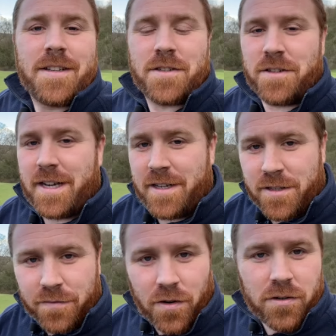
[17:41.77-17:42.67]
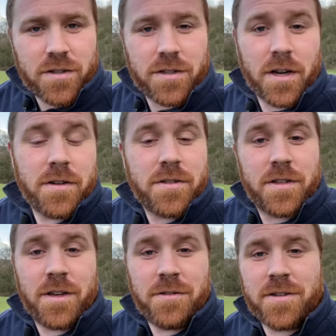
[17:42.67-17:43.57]
such as the frogs, the toads, the
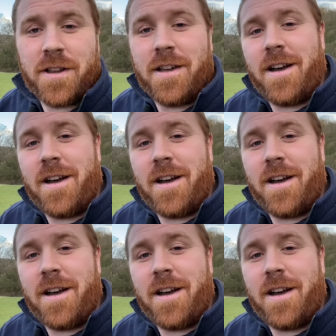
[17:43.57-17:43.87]
newts,